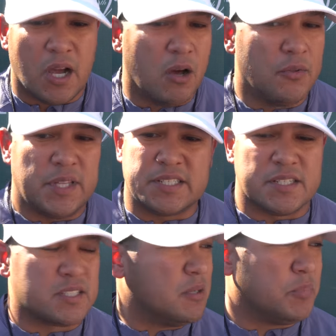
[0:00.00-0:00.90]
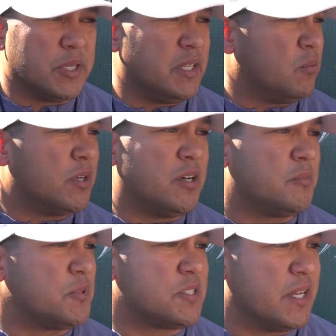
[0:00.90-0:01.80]
No, this is completely
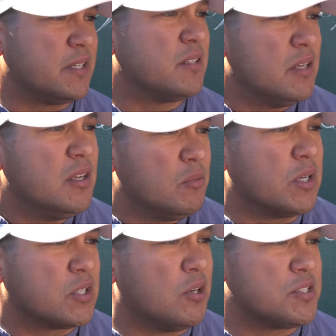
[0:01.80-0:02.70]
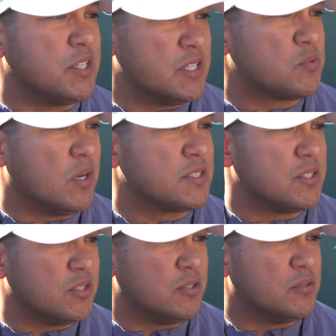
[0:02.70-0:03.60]
100% what Coach Diaz wants
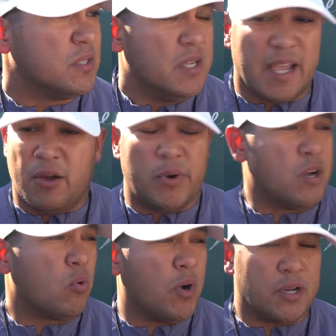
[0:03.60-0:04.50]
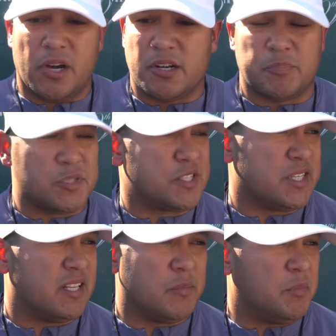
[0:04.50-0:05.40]
to do. And we are
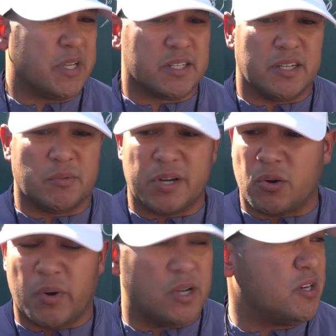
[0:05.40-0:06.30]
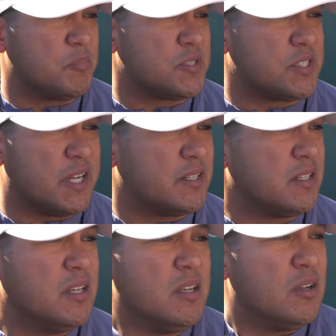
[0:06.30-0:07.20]
100%, let me be clear, we are 100%
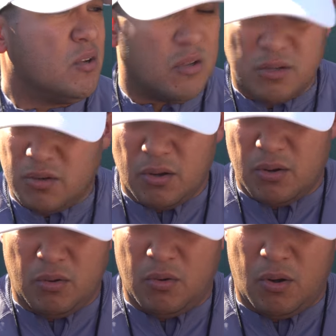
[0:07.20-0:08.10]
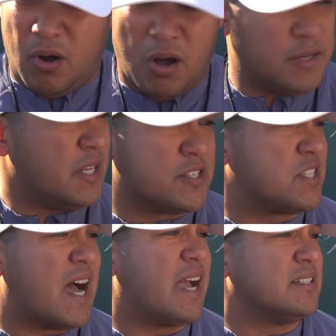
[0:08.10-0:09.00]
on his
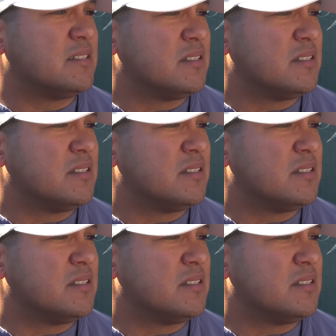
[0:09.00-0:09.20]
side.